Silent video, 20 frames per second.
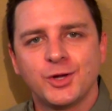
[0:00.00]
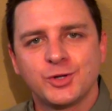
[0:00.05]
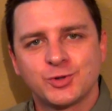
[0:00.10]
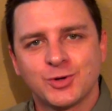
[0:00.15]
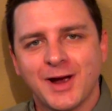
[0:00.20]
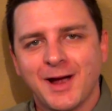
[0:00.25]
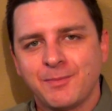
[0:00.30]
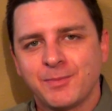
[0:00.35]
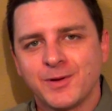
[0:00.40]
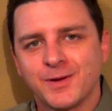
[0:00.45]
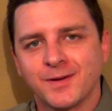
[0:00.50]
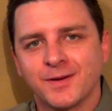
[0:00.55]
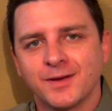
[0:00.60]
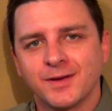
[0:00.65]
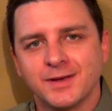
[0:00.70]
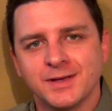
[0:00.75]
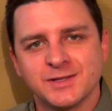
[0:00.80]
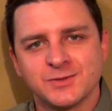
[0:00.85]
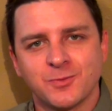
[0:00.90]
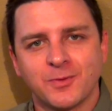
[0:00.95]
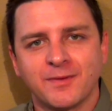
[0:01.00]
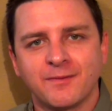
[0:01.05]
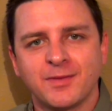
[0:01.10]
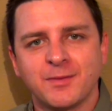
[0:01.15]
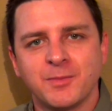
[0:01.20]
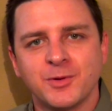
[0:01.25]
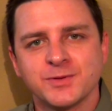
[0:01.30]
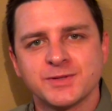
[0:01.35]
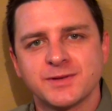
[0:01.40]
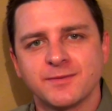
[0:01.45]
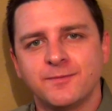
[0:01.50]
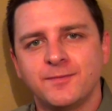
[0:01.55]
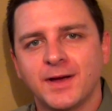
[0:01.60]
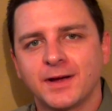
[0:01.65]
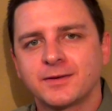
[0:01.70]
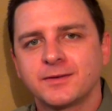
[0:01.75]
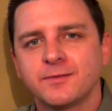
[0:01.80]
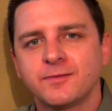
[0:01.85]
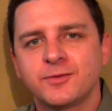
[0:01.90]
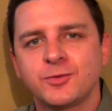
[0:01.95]
Trapping is one of the most
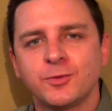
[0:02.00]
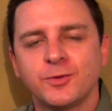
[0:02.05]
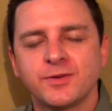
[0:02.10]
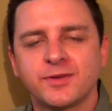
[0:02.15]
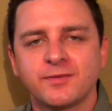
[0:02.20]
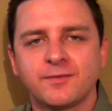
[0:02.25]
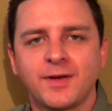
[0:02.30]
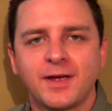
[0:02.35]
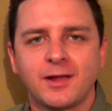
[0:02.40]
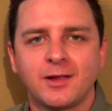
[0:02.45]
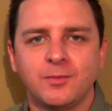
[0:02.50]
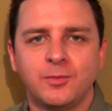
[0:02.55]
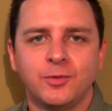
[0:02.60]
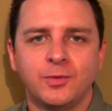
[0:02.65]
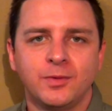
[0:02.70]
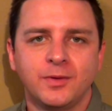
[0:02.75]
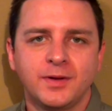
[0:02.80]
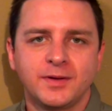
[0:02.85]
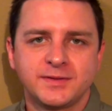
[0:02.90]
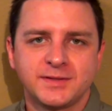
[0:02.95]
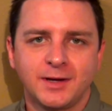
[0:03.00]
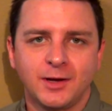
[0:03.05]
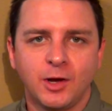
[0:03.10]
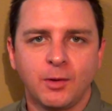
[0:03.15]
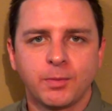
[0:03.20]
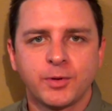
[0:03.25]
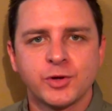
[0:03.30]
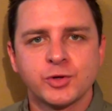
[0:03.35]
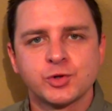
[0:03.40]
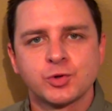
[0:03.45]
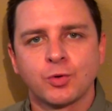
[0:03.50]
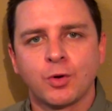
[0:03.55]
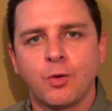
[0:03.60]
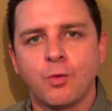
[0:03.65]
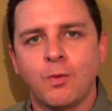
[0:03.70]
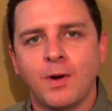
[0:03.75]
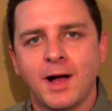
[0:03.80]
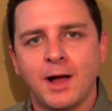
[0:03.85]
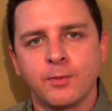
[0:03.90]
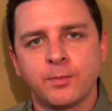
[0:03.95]
effective tools available to help control
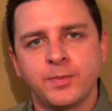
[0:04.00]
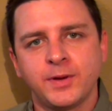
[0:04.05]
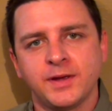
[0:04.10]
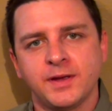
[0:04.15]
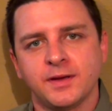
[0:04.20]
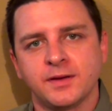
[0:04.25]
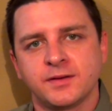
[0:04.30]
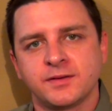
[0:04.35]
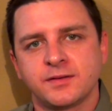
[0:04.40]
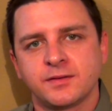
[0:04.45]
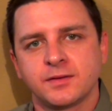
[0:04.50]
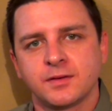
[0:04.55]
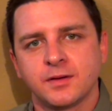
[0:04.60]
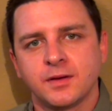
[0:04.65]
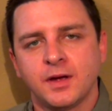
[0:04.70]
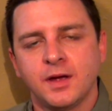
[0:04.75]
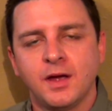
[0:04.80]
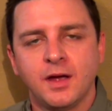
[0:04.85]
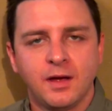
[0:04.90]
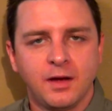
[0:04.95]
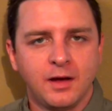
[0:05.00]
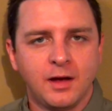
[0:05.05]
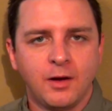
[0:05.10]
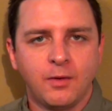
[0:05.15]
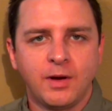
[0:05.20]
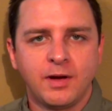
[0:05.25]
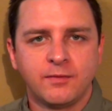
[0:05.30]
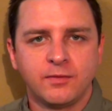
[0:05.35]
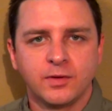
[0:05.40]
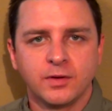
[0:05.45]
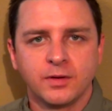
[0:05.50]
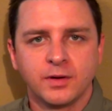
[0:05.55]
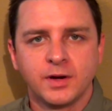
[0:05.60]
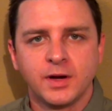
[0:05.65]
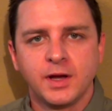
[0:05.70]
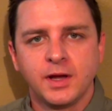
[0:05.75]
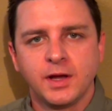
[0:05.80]
wild pigs. However,